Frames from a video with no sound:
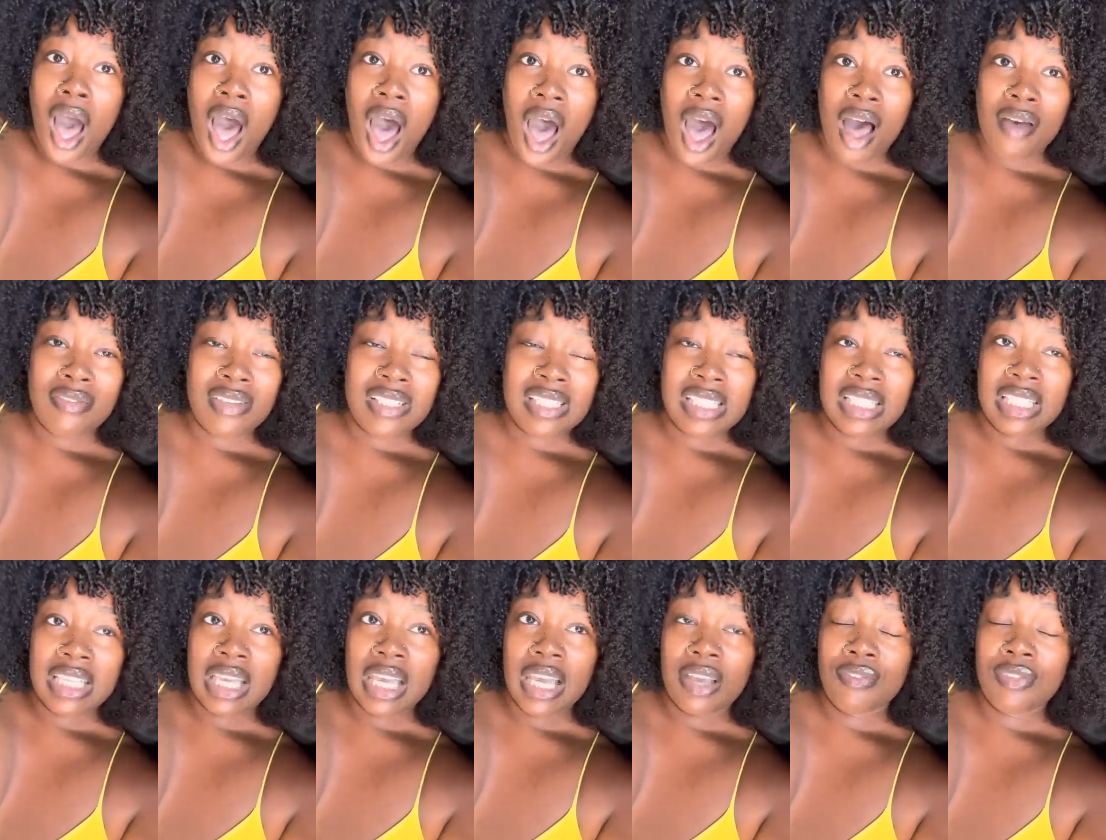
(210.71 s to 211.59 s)

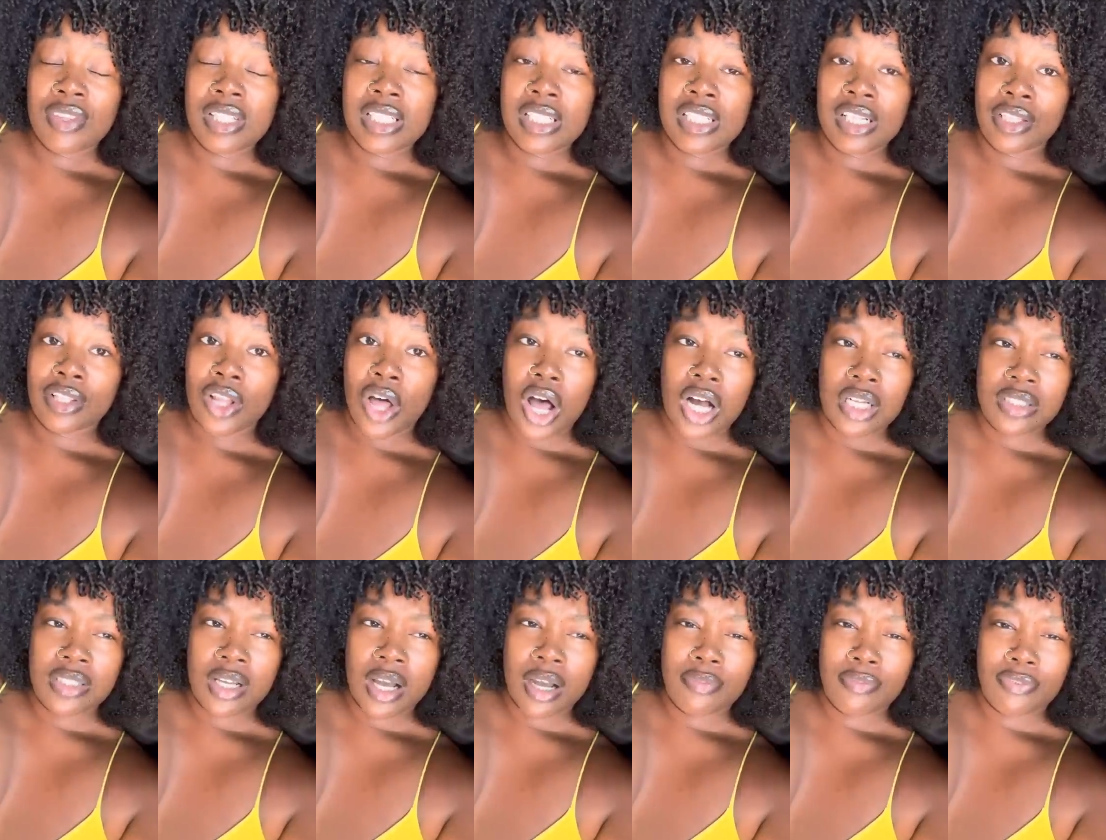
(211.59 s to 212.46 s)
Obviously, if this is a
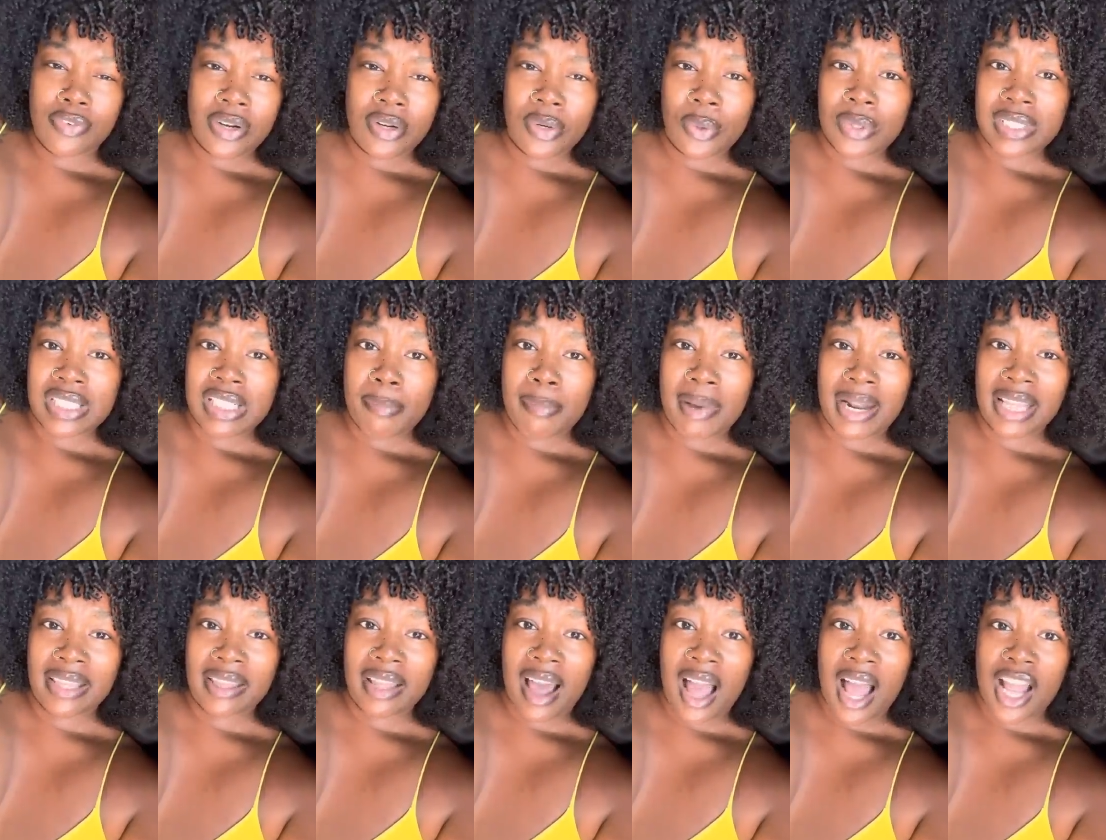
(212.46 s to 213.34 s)
long-term friend or
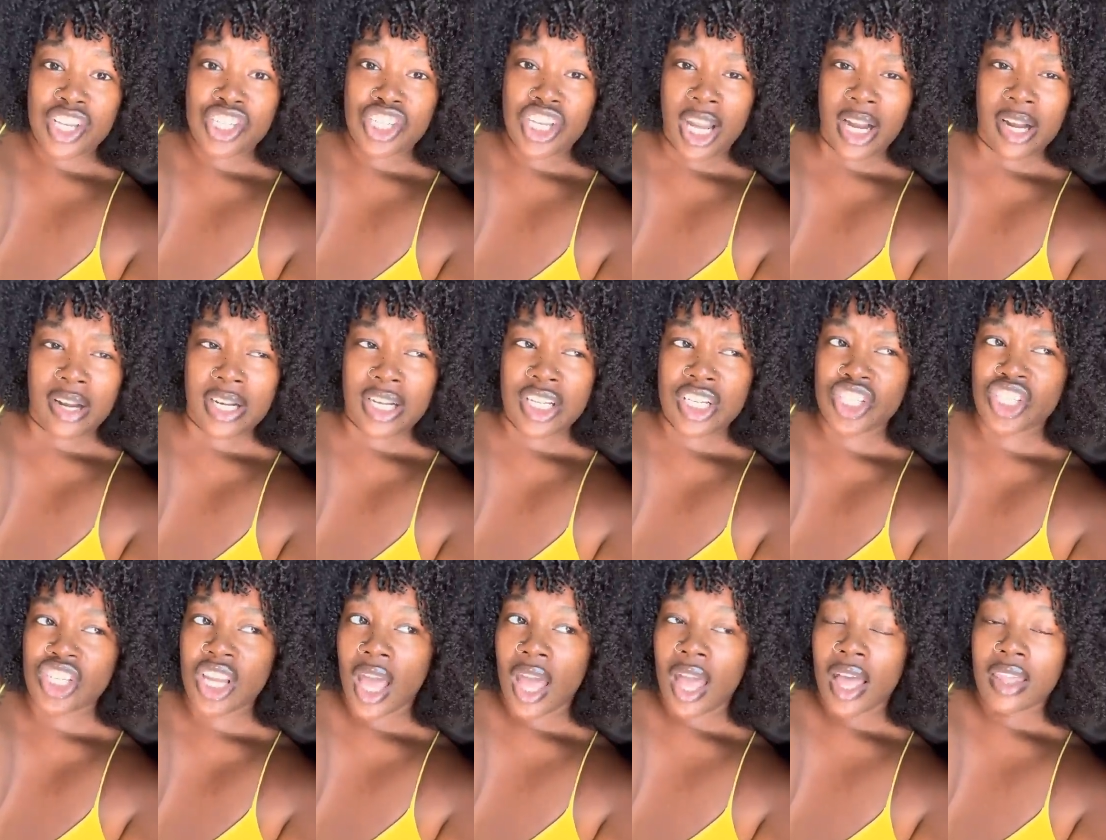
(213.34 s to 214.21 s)
somebody that I
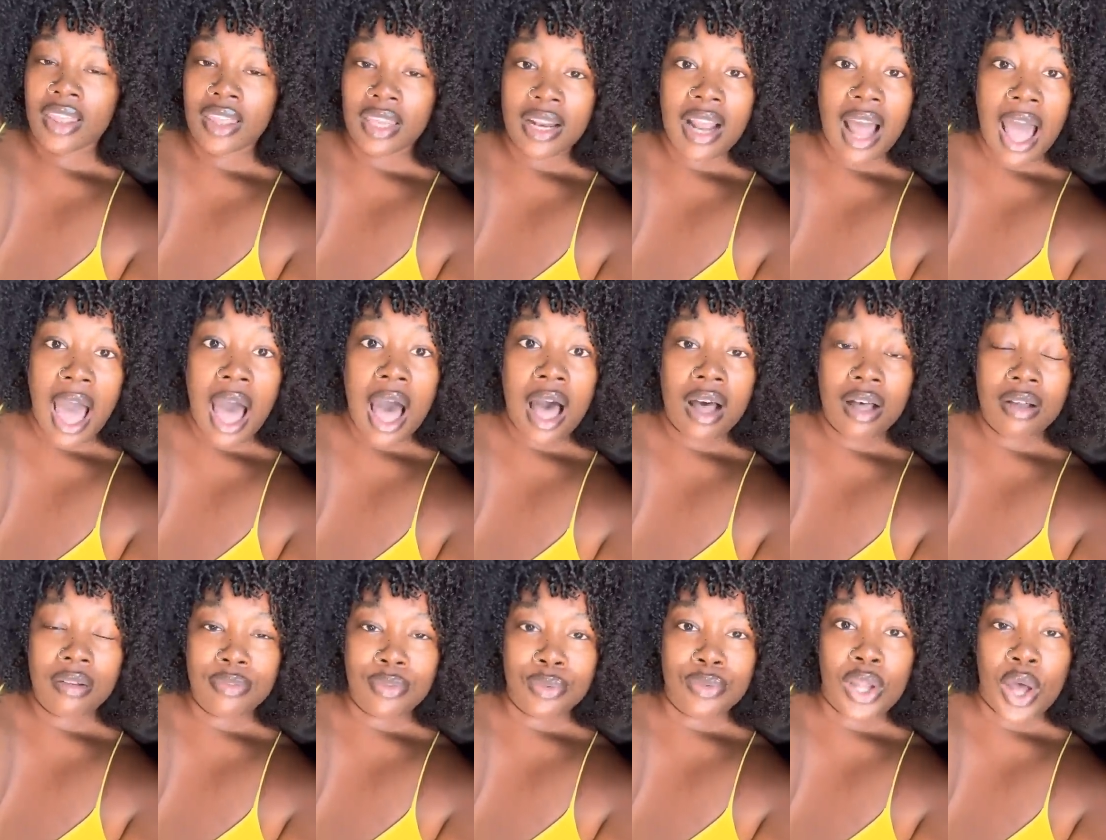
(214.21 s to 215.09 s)
cherish, then
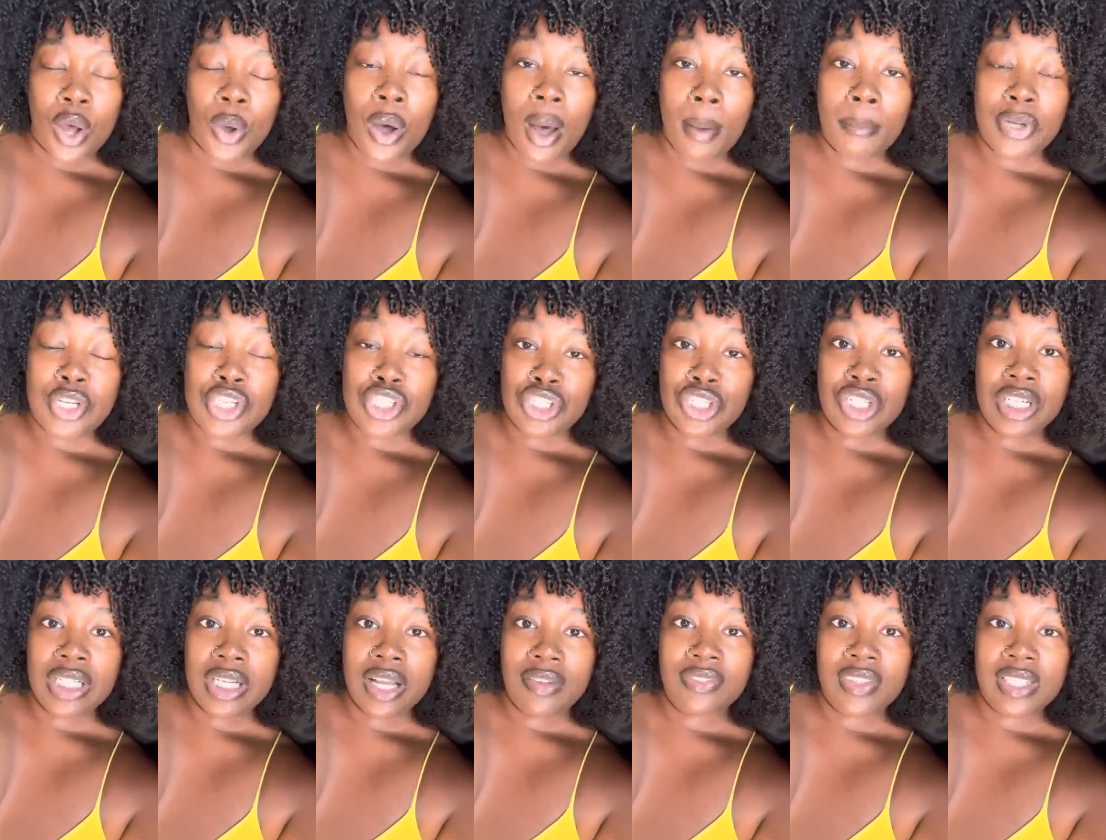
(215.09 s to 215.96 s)
I'll, you know, I'm mature
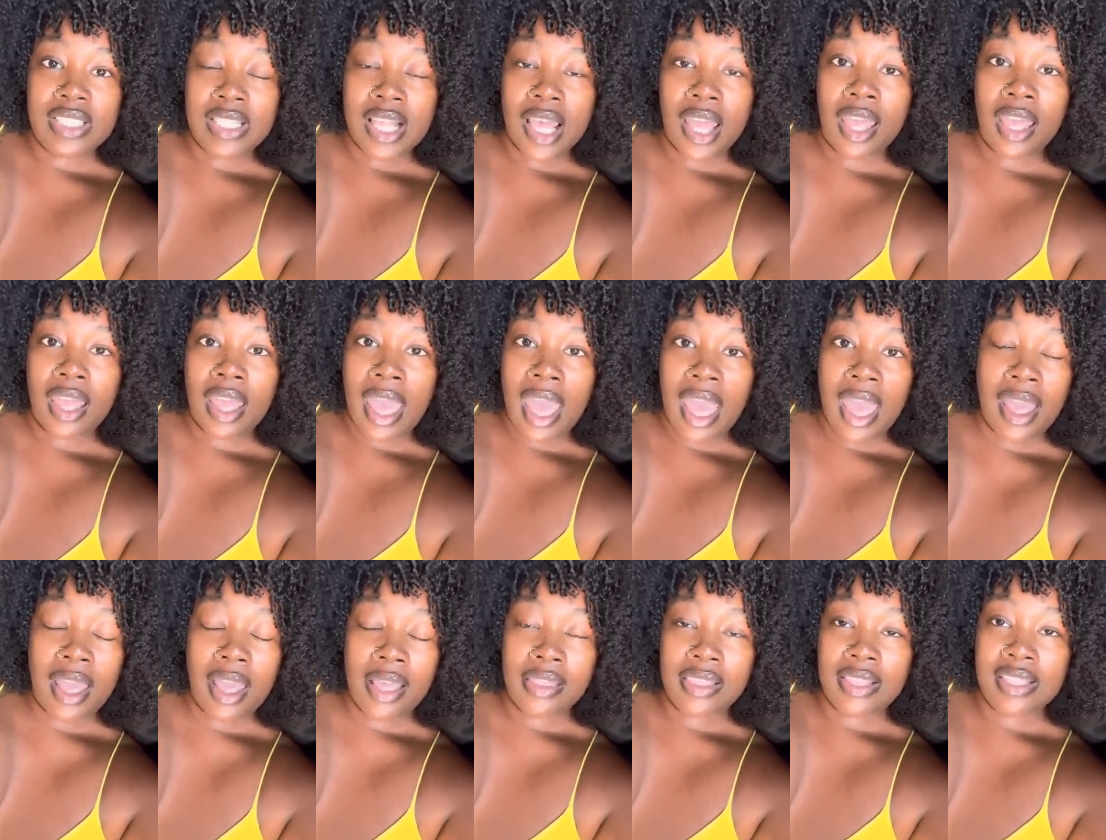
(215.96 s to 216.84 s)
enough to say,
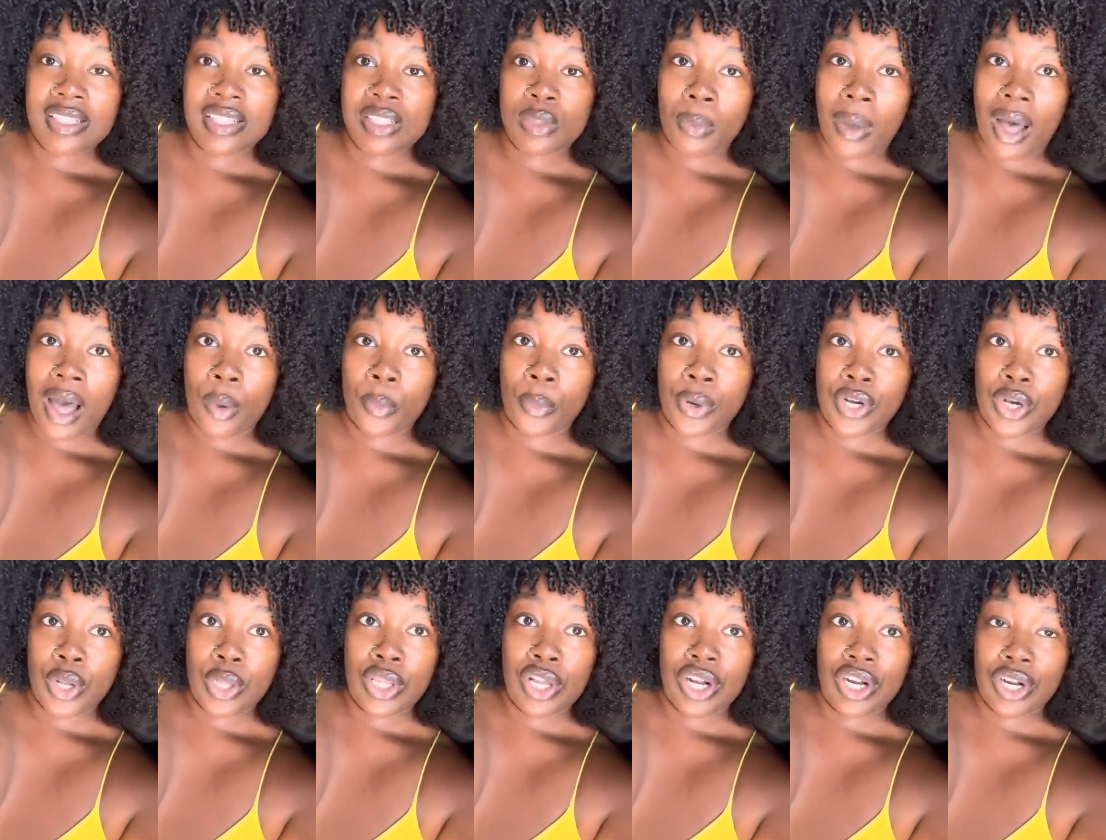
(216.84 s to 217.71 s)
hey, this is why we're
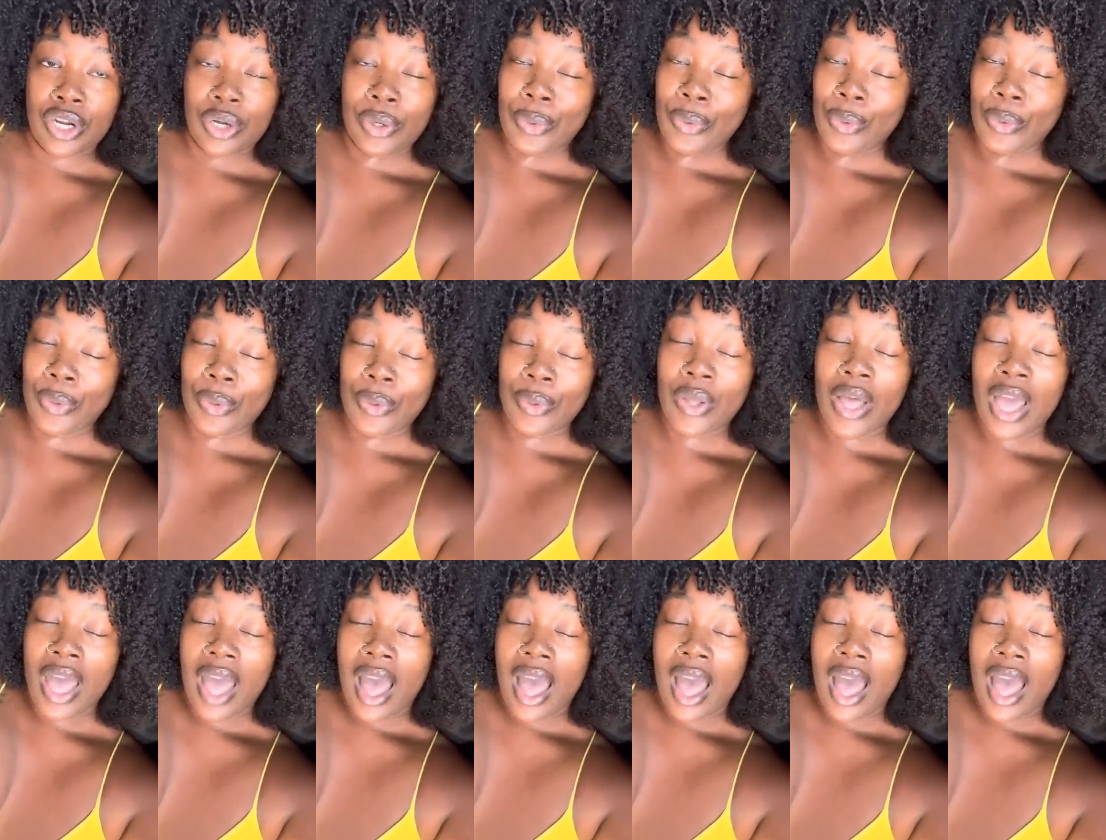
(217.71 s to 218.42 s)
no longer cool.